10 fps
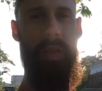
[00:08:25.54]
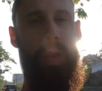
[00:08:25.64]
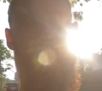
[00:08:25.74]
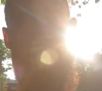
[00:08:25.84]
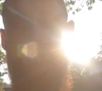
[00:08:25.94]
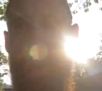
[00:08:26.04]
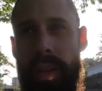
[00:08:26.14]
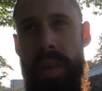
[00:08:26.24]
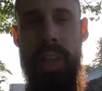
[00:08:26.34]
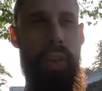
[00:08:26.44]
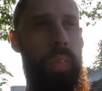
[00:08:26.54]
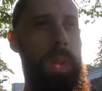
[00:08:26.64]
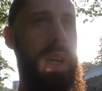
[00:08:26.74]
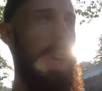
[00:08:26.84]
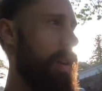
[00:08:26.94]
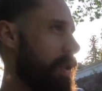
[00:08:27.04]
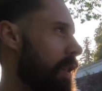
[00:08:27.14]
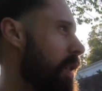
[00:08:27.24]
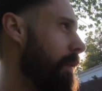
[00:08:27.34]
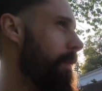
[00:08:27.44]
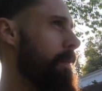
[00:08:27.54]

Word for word: Looks like it could be a good time.